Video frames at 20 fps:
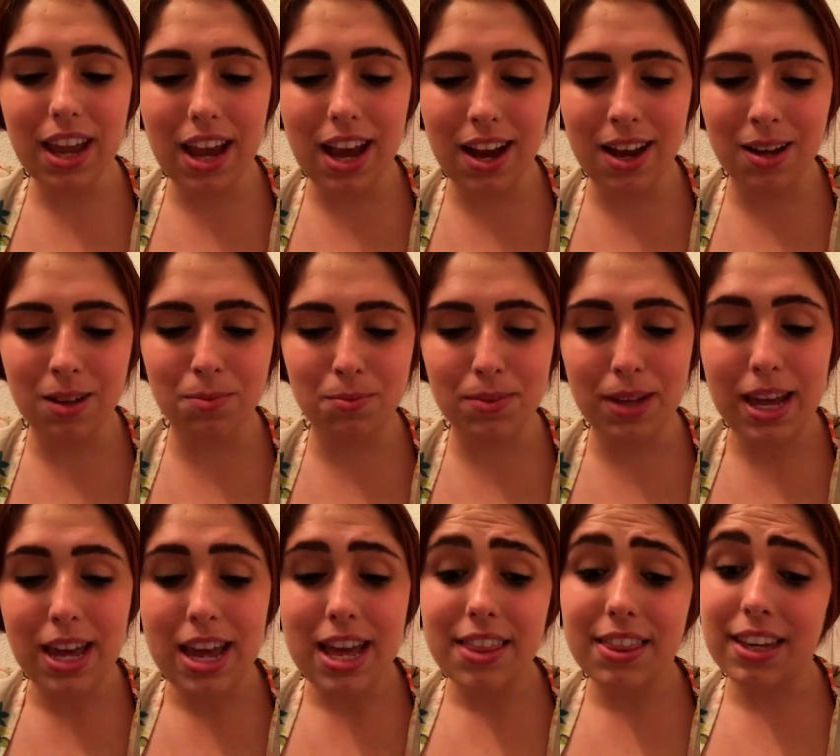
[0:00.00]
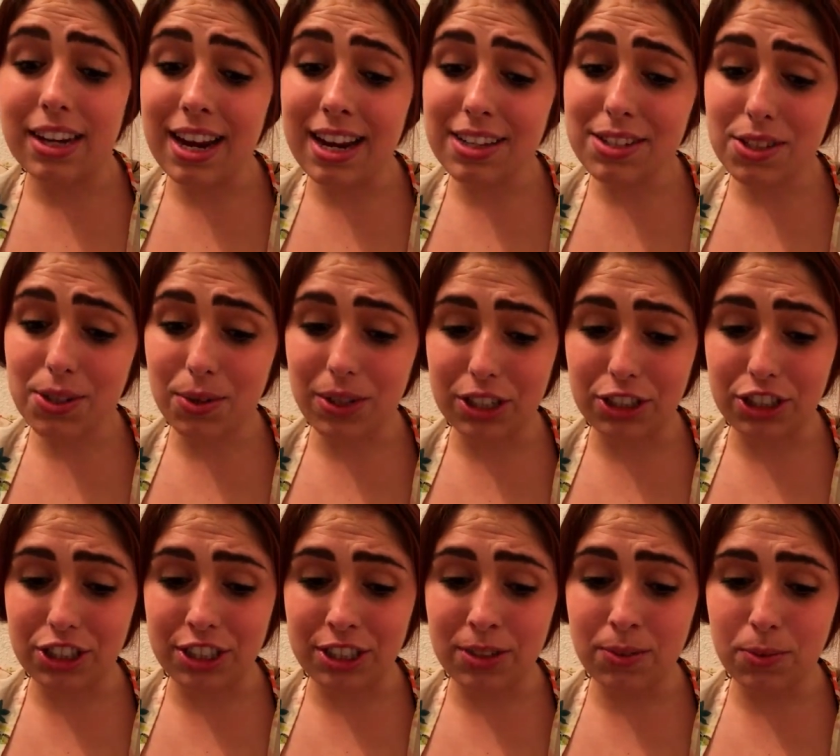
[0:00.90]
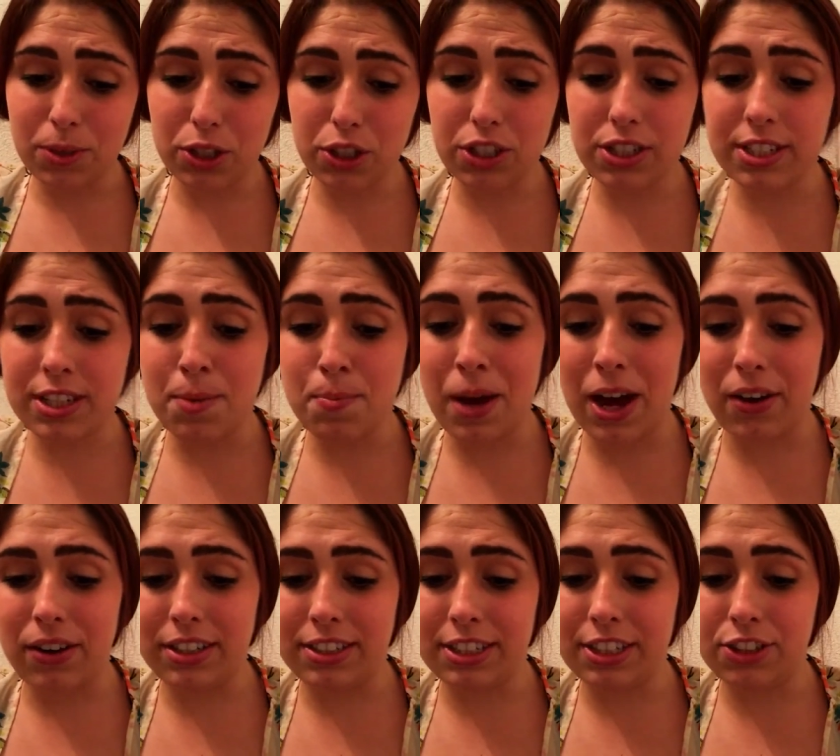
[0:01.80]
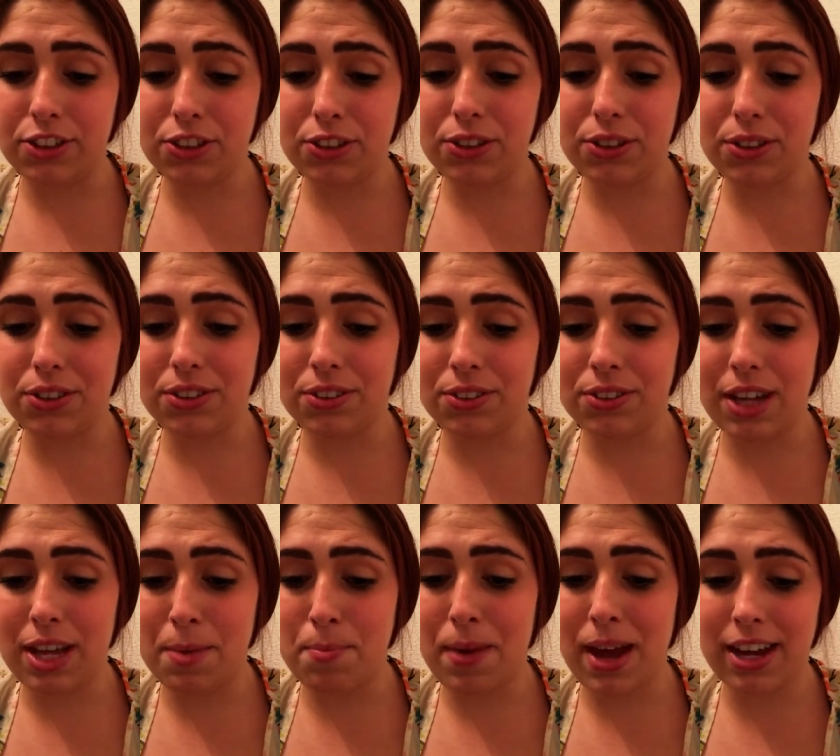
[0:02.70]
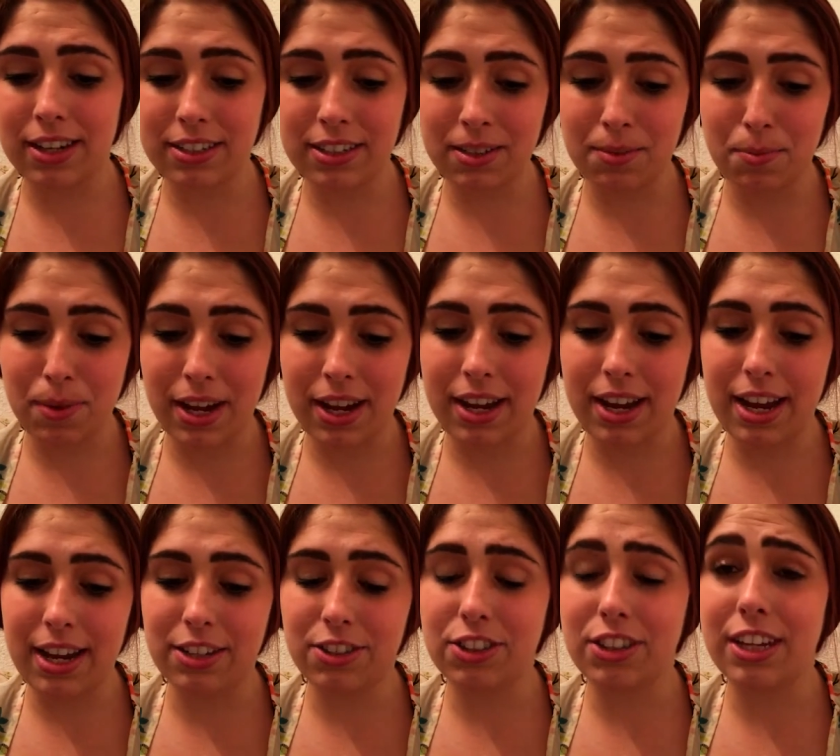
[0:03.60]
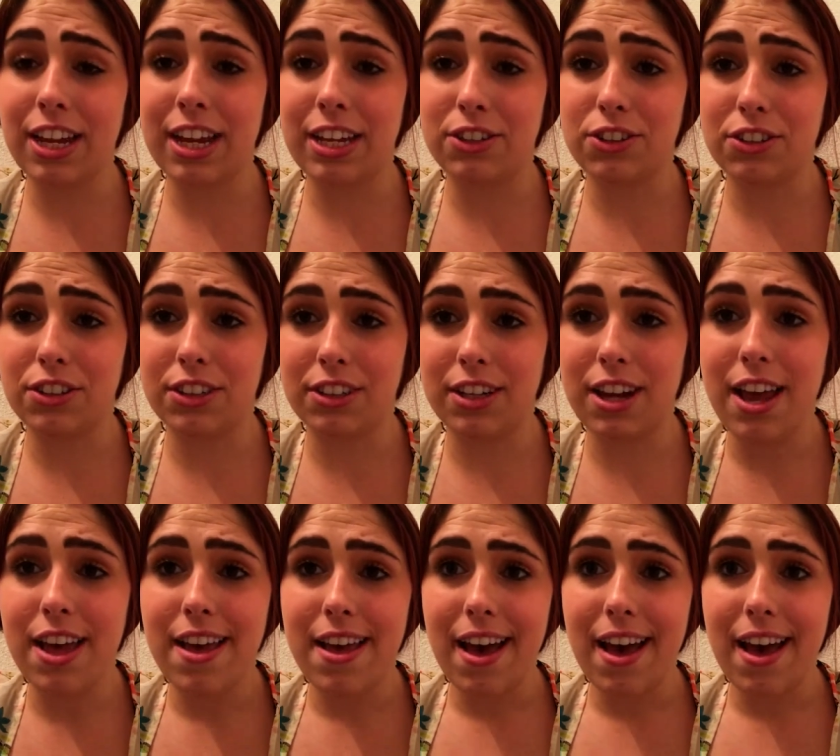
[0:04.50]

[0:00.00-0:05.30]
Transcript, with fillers: Um, the next question was just about a teacher who impacted my education,